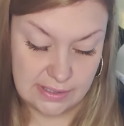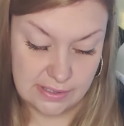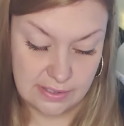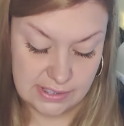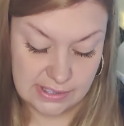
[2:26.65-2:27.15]

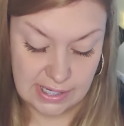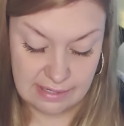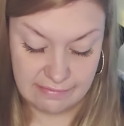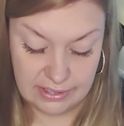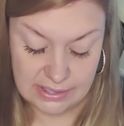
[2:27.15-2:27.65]
So this is kind
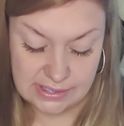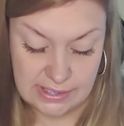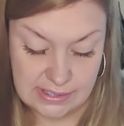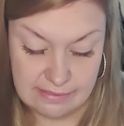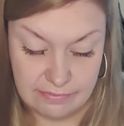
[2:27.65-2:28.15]
of an
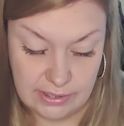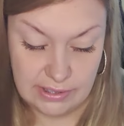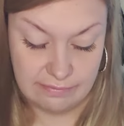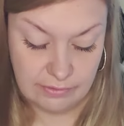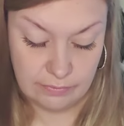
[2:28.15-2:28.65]
extensive
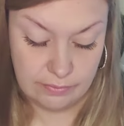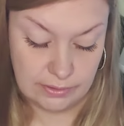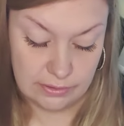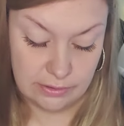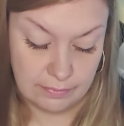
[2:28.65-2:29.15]
reading of you
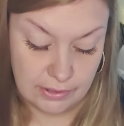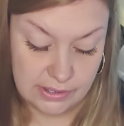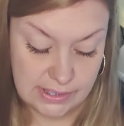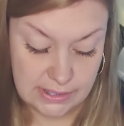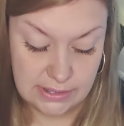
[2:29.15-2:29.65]
and your
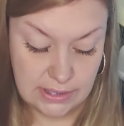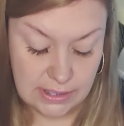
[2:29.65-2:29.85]
person.